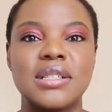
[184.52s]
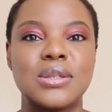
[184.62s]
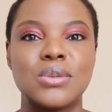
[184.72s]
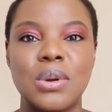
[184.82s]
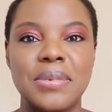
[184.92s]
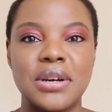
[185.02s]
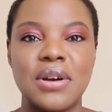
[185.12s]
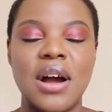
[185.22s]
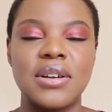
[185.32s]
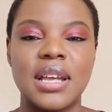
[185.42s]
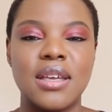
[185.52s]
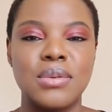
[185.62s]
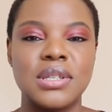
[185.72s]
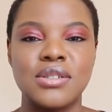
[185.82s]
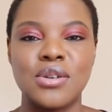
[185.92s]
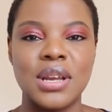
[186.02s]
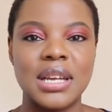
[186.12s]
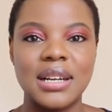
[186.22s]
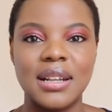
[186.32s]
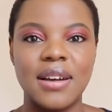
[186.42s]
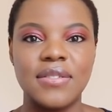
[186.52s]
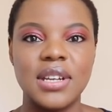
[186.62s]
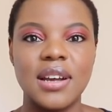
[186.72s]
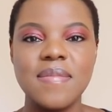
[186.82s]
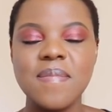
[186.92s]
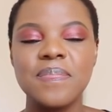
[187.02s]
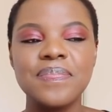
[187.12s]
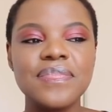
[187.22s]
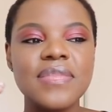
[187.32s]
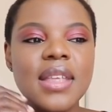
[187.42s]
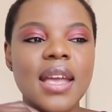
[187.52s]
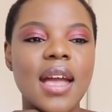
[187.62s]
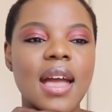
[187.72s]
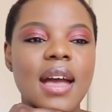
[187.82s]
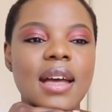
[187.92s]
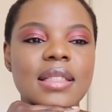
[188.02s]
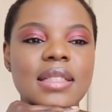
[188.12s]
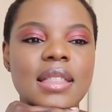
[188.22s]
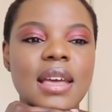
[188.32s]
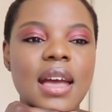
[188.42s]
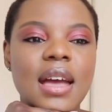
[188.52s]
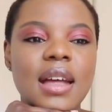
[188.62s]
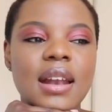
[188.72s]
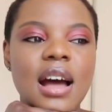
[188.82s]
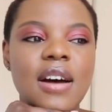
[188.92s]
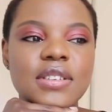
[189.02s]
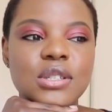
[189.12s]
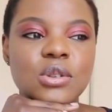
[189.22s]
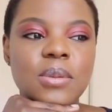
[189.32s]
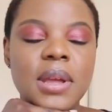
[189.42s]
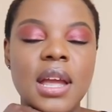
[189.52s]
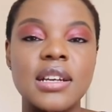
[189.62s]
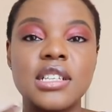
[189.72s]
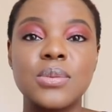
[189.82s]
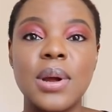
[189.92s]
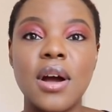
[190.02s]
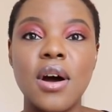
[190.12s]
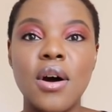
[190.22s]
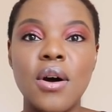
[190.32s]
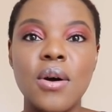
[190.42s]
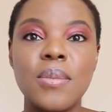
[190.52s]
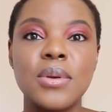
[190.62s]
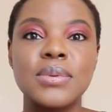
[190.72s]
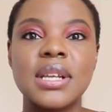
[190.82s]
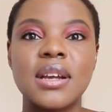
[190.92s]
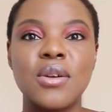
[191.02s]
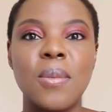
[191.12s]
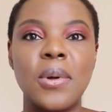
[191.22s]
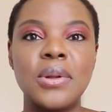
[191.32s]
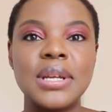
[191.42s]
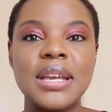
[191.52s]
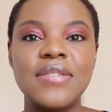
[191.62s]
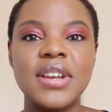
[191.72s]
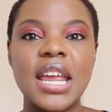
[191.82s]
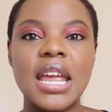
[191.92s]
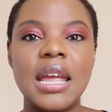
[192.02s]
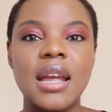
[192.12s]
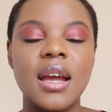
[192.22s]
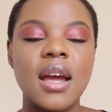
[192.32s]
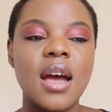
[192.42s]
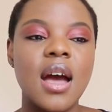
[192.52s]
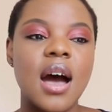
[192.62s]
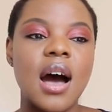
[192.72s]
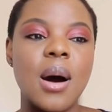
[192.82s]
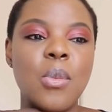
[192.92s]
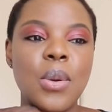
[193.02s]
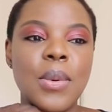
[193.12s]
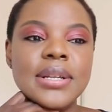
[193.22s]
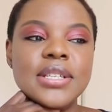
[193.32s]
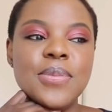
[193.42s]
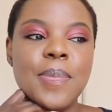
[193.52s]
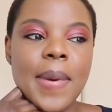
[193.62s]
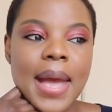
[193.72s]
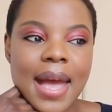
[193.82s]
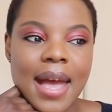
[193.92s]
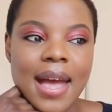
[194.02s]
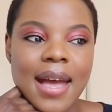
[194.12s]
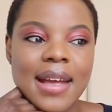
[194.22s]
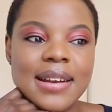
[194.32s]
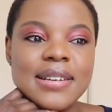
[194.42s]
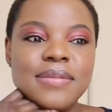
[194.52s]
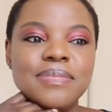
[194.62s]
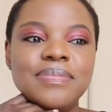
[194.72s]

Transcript: and swimming around. Like, he was enjoying it. He loved it. And then after swimming, I just went home. It was like a normal evening. We went to bed.